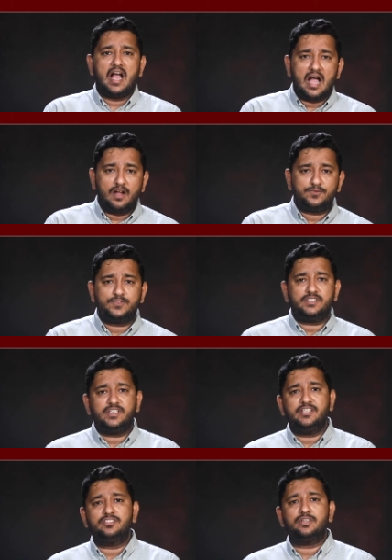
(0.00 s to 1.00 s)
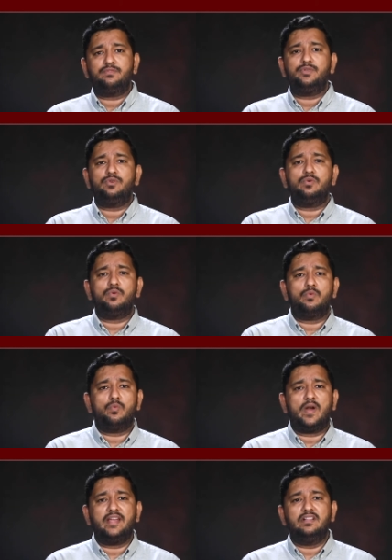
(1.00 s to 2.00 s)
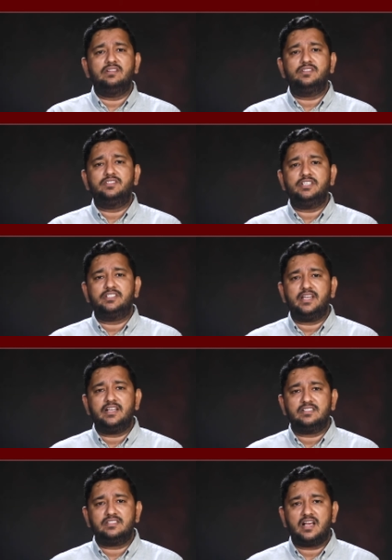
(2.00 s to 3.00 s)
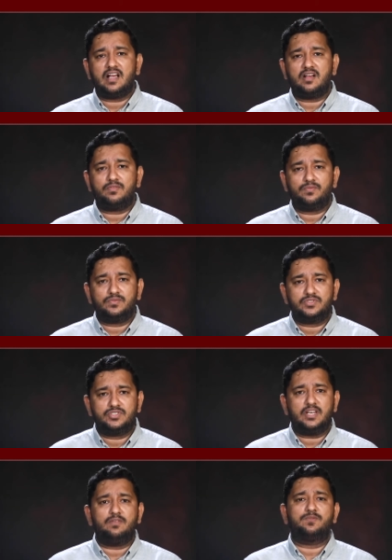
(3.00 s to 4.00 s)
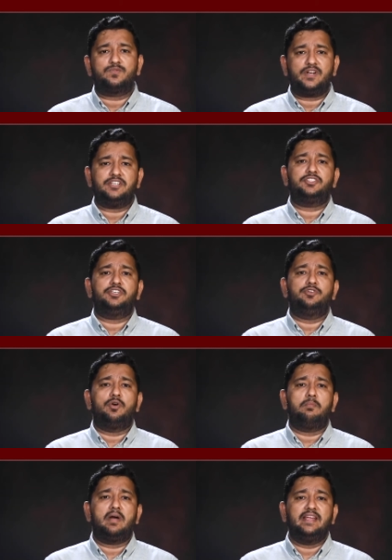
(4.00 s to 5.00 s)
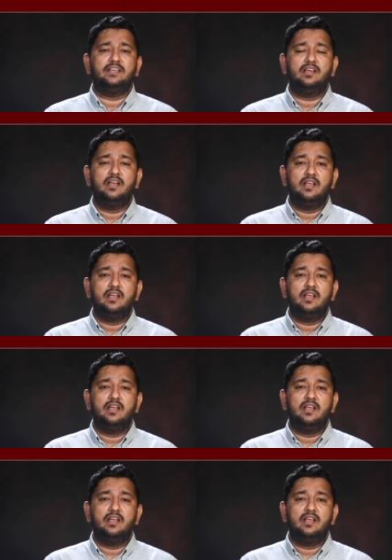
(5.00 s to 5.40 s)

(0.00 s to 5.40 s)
After the interview, while the details are still fresh in your mind,